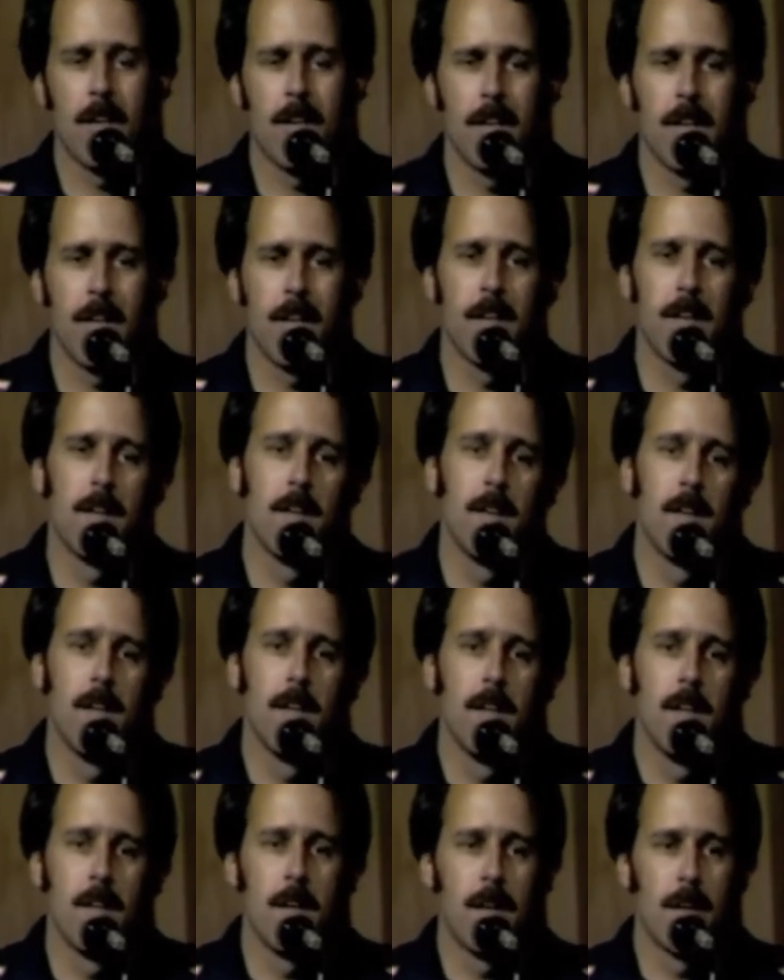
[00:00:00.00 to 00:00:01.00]

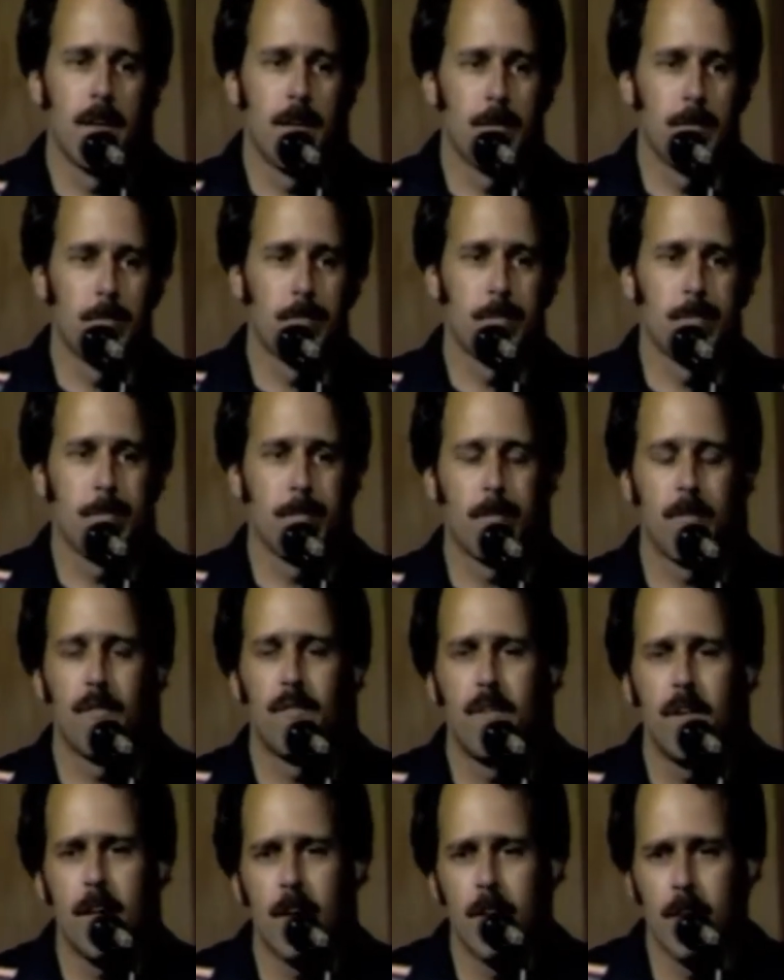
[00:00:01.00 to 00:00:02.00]
the
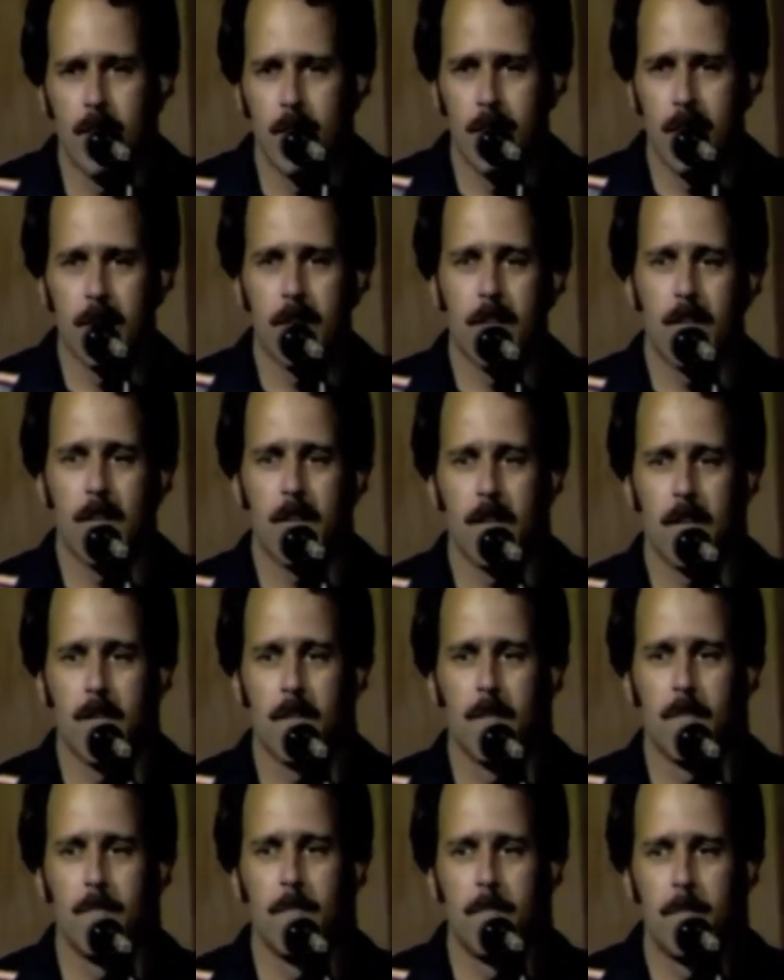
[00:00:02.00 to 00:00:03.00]
fear
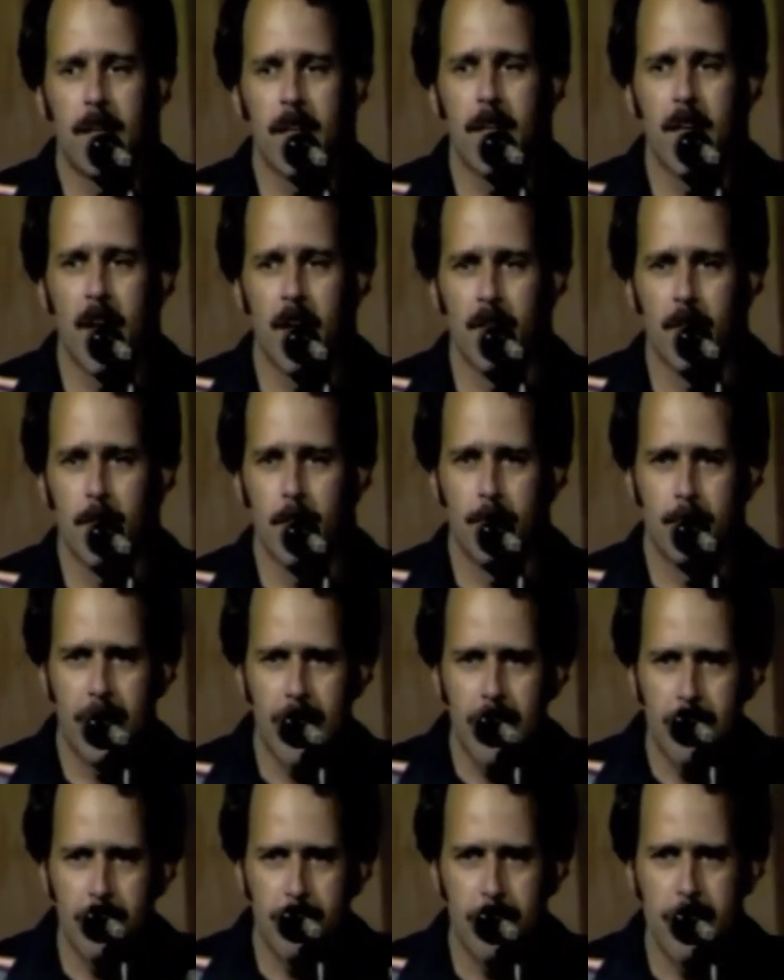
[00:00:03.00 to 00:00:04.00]
of
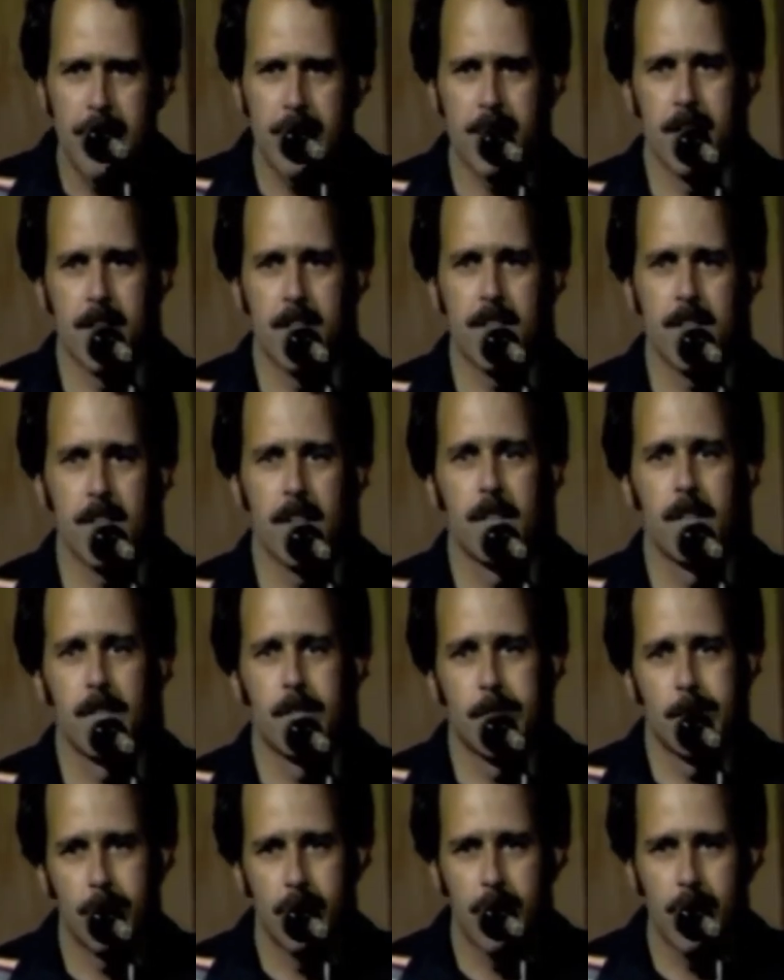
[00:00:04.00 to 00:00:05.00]
big business
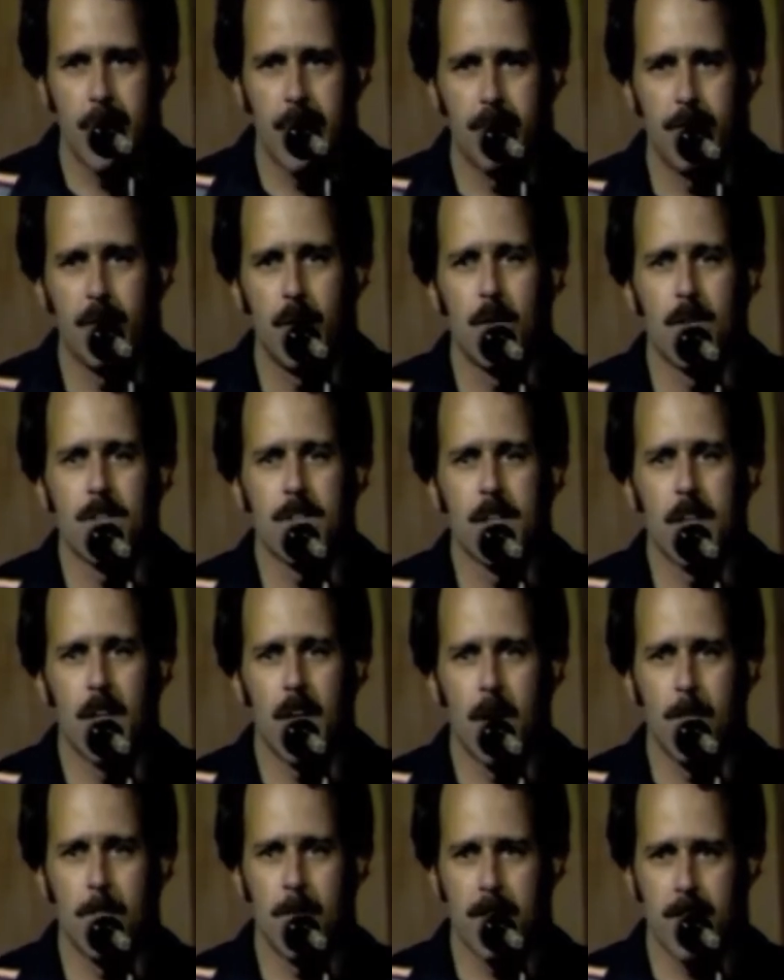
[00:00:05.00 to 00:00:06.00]
in influencing
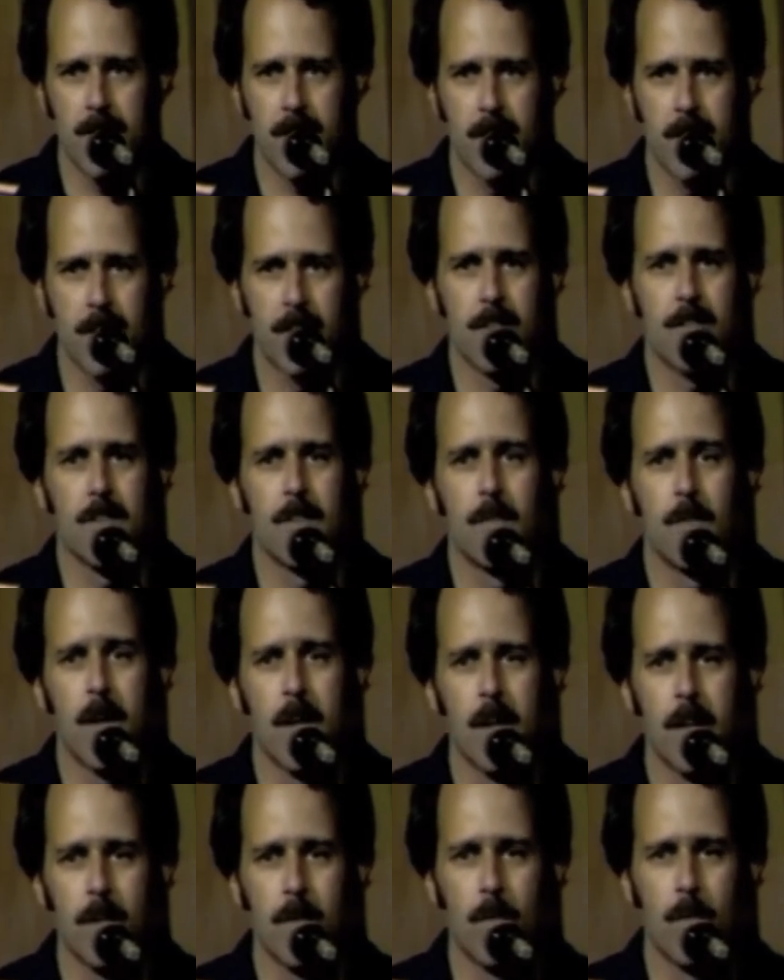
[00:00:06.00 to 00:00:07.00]
government decisions and
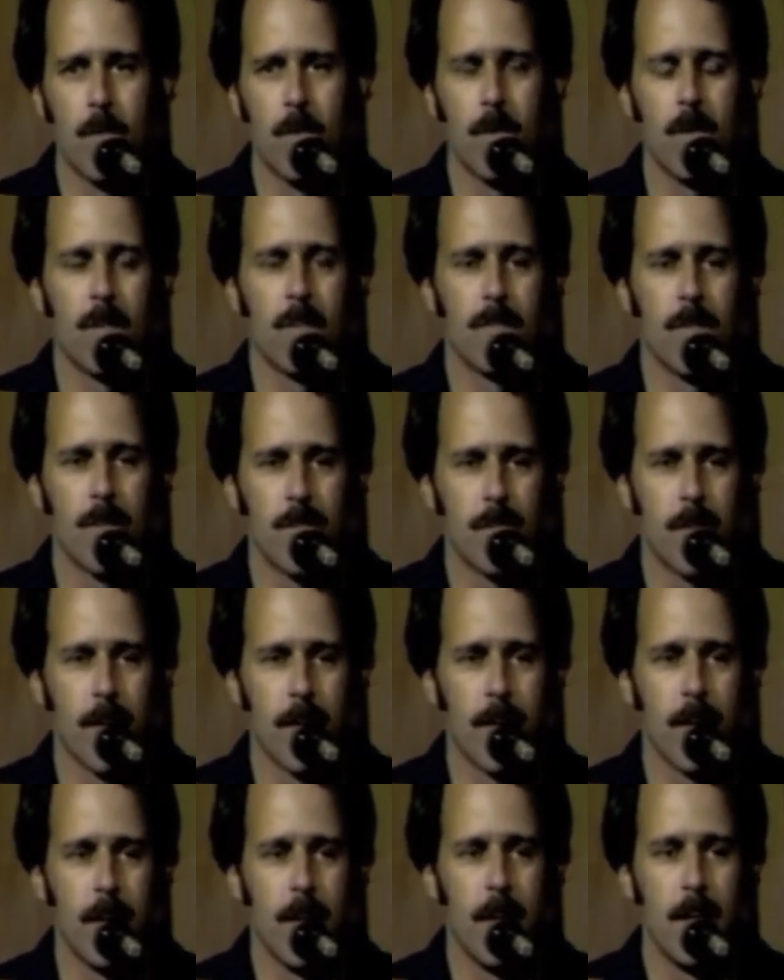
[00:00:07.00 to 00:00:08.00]
running the world
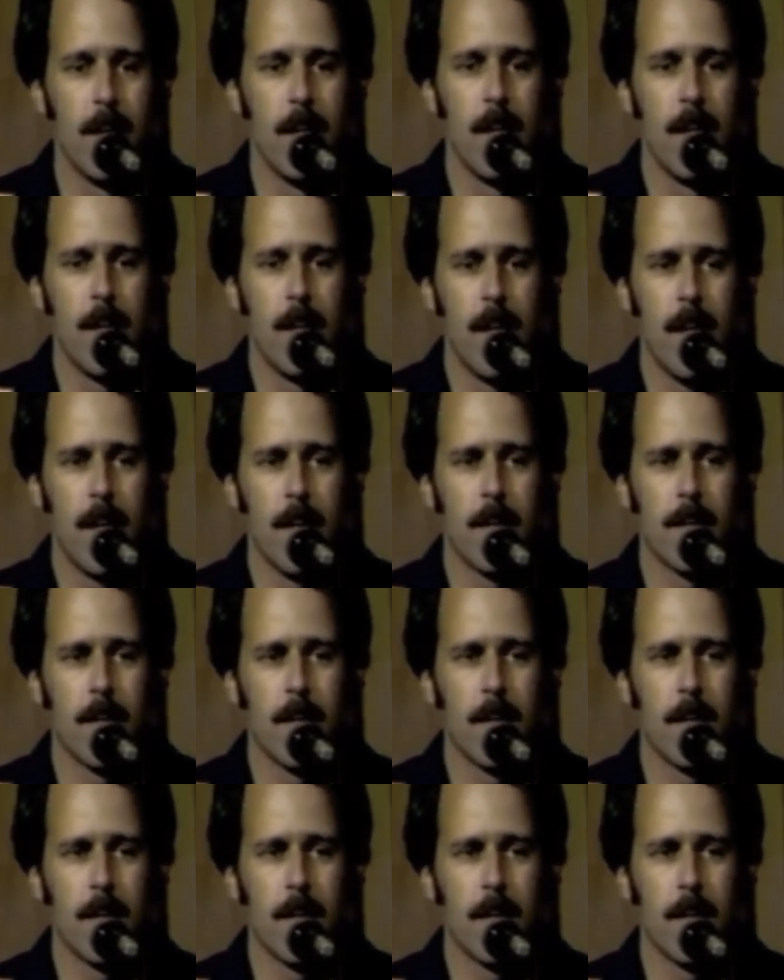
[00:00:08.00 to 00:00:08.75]
virtually, and